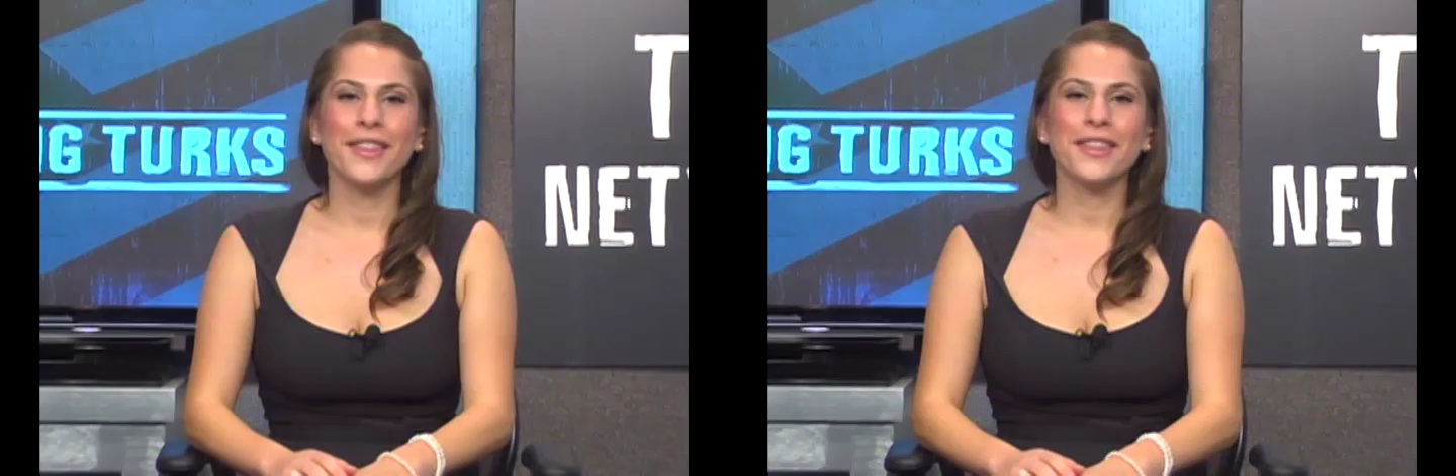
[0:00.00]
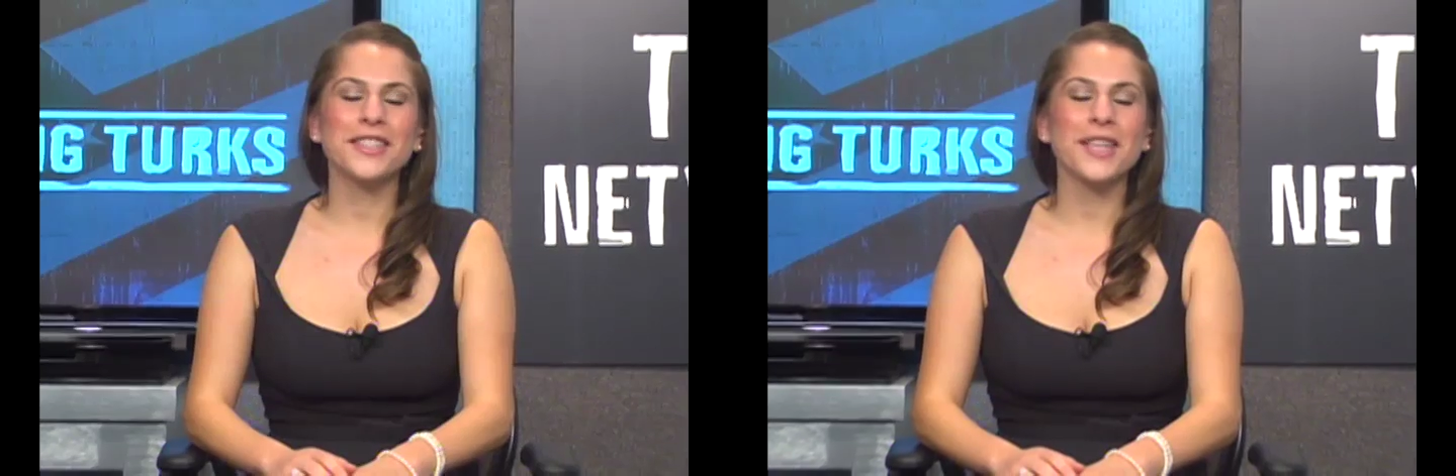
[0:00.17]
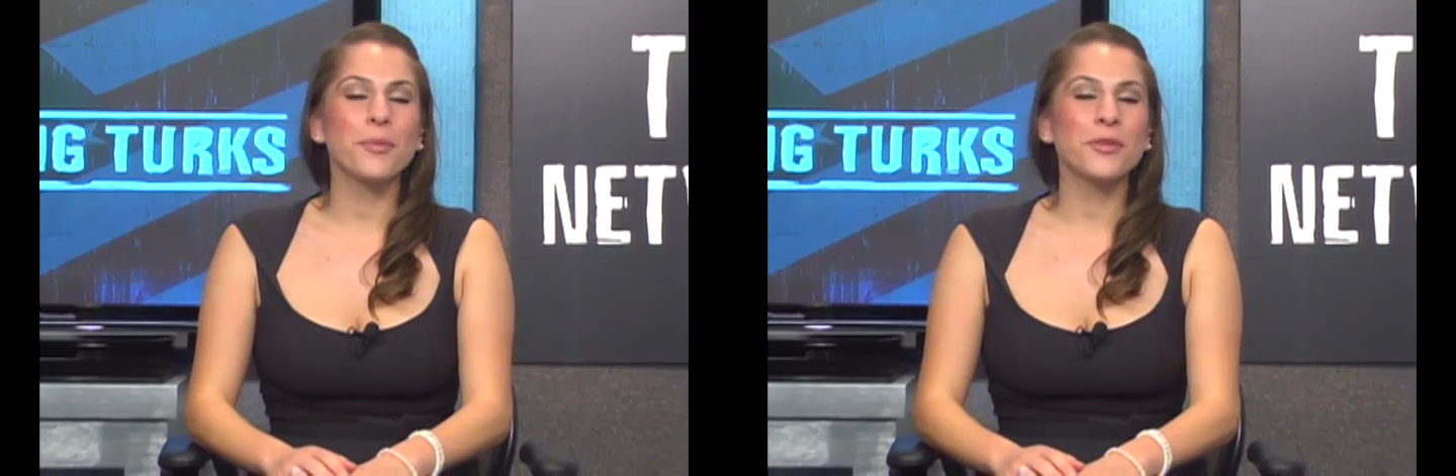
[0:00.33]

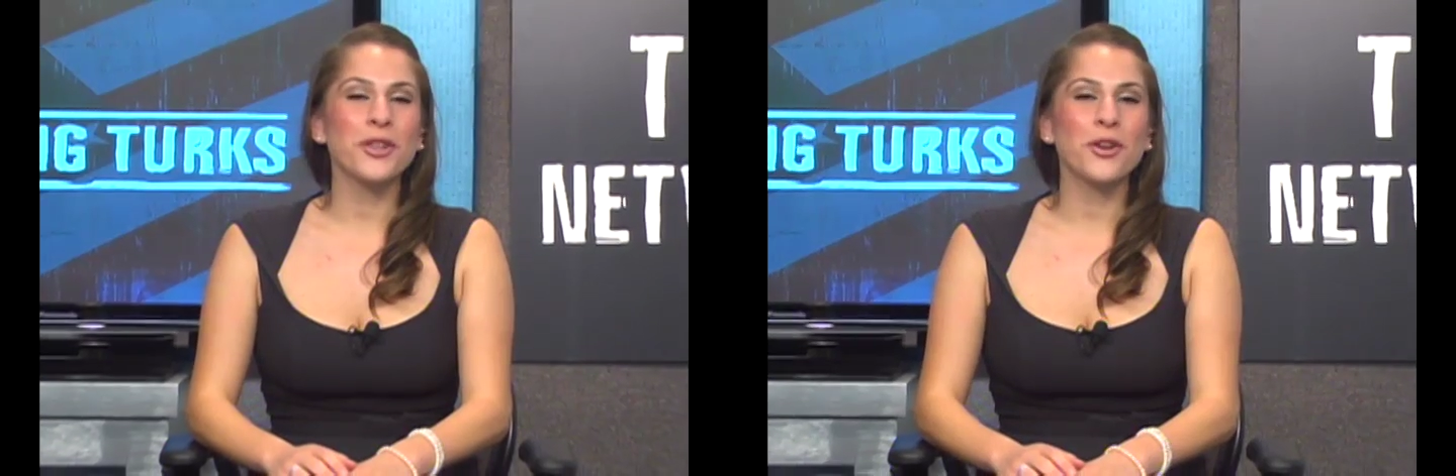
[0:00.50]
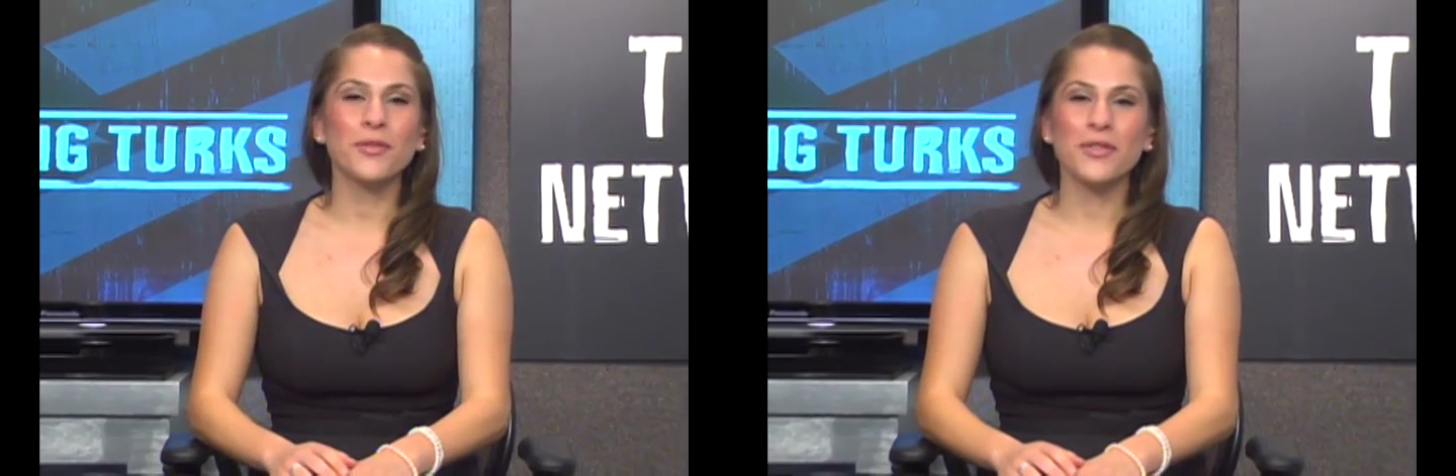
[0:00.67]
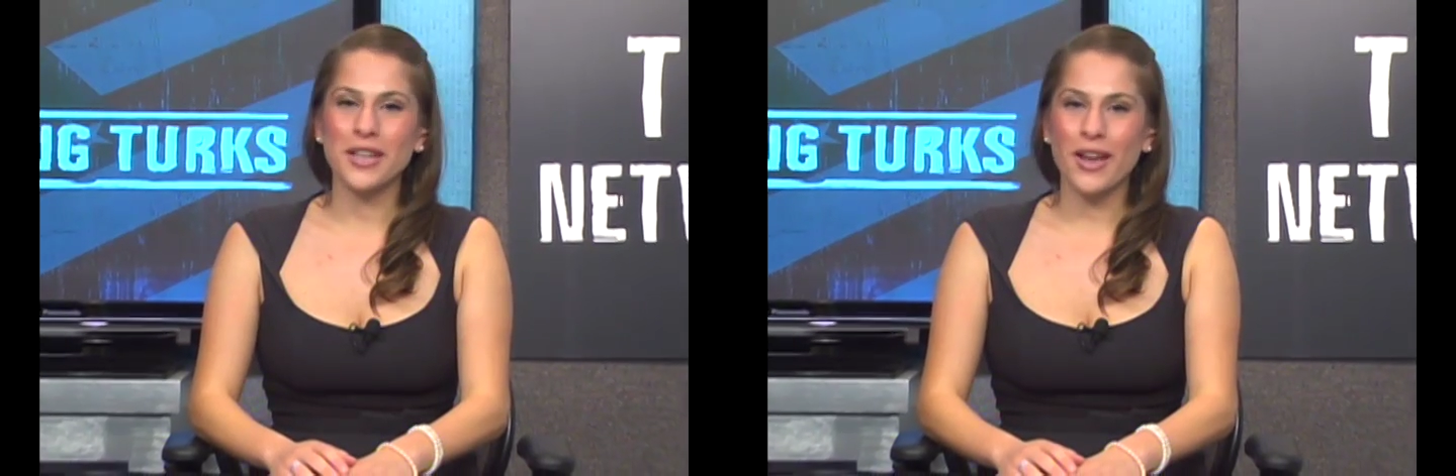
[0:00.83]
This episode
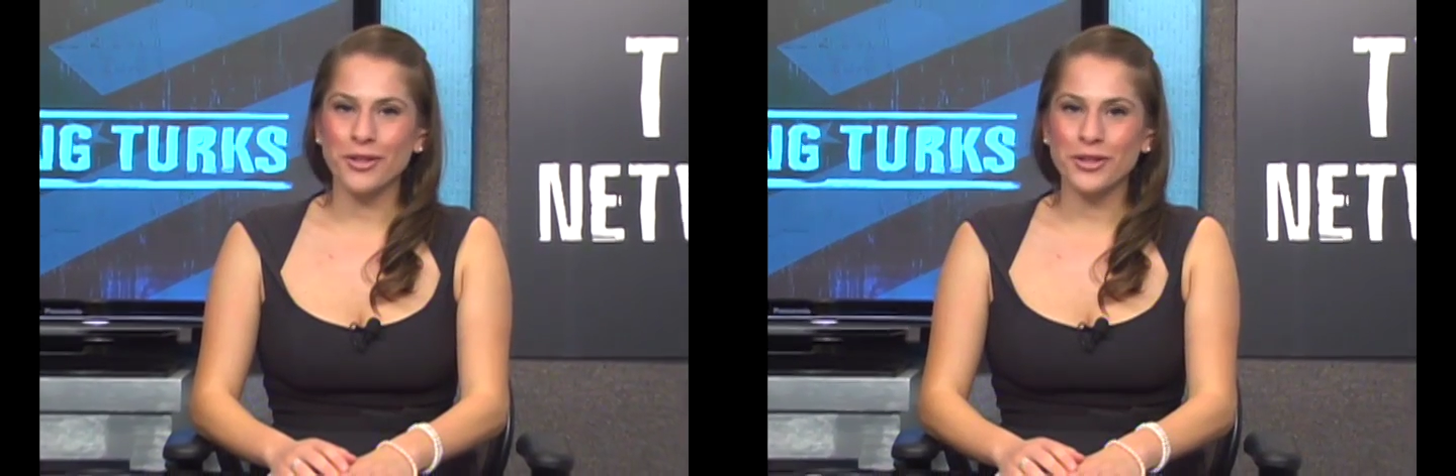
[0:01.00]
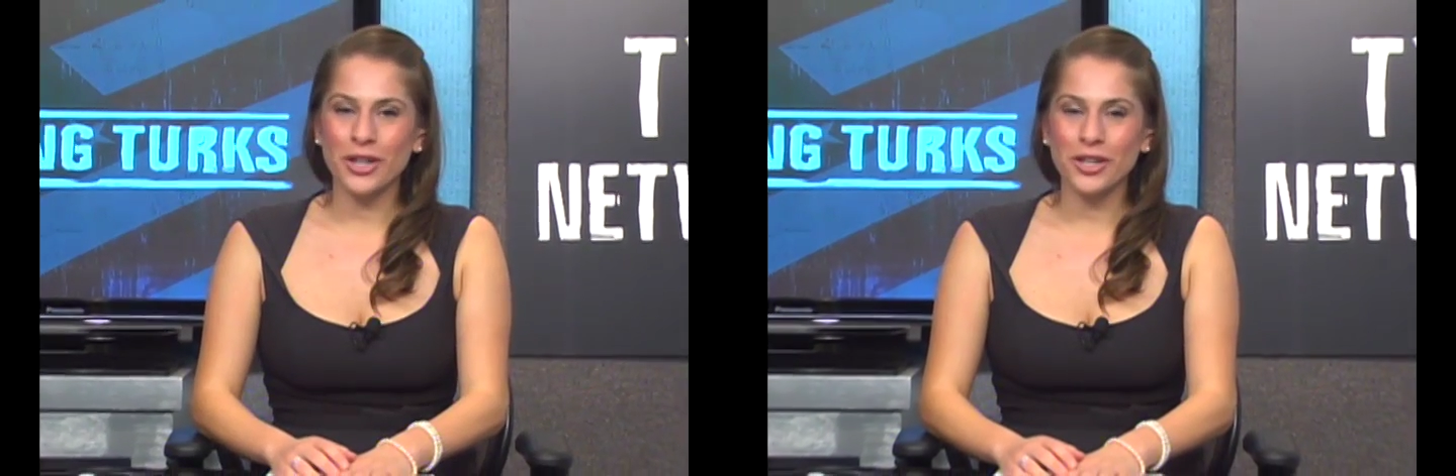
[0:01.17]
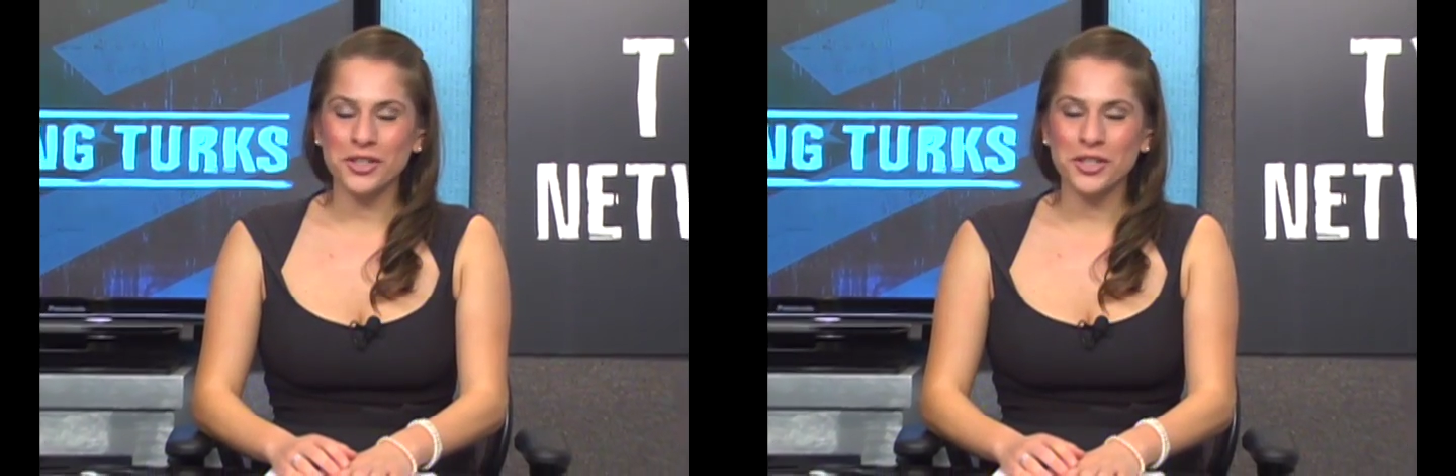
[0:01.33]
of The Young
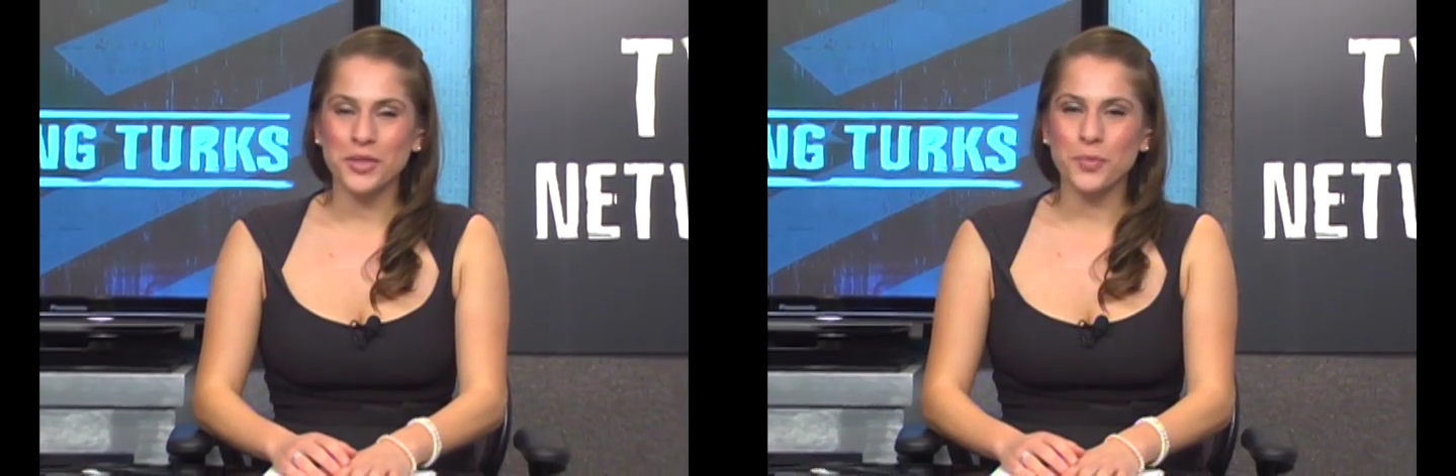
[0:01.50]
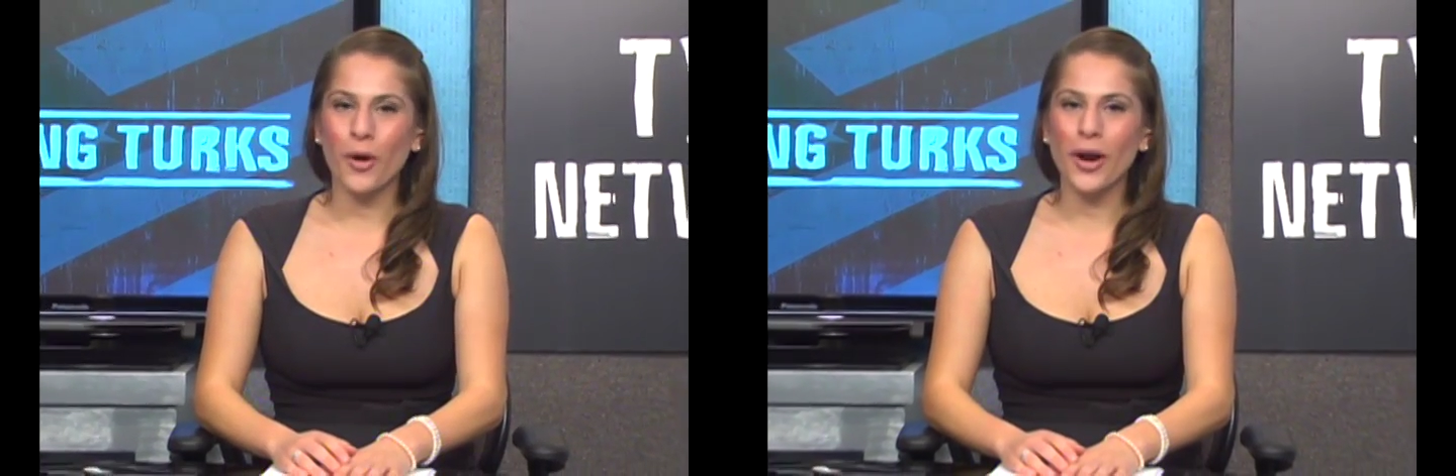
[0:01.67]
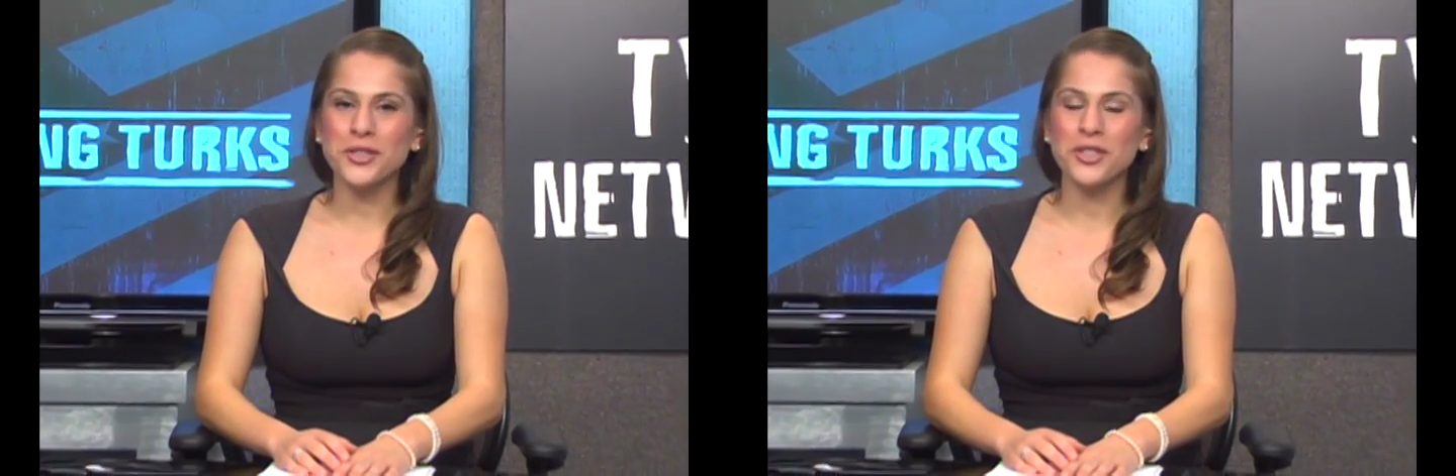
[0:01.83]
Turks is
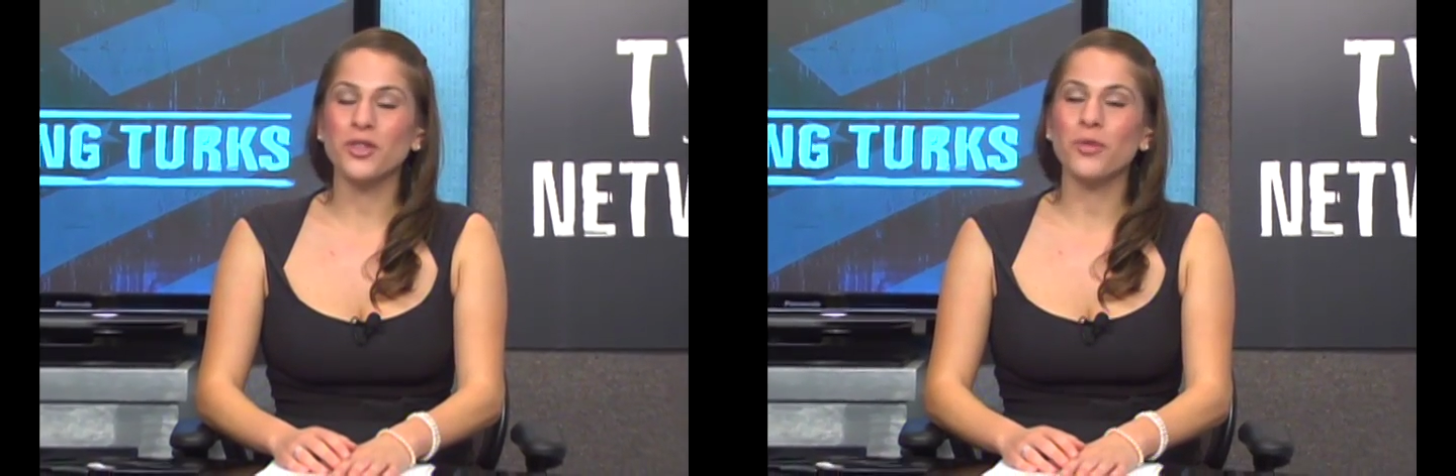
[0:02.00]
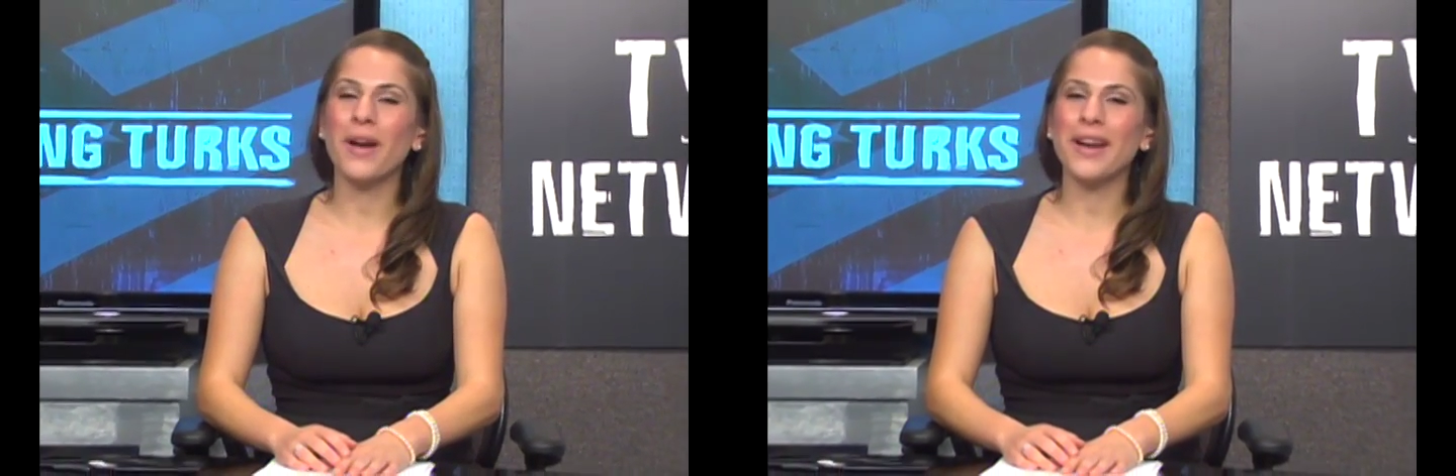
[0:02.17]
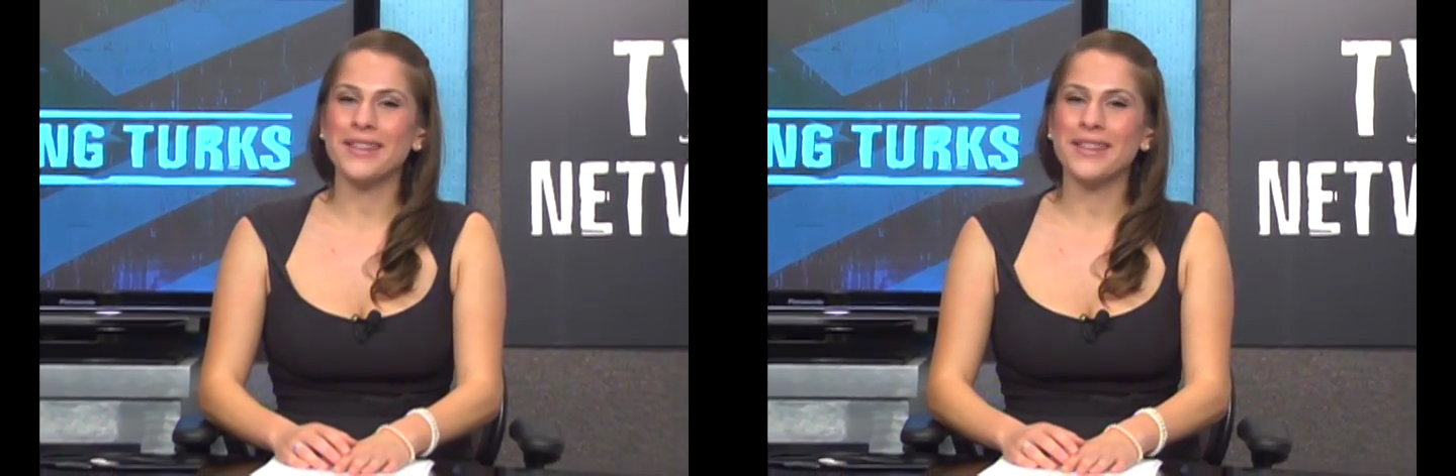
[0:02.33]
brought to you by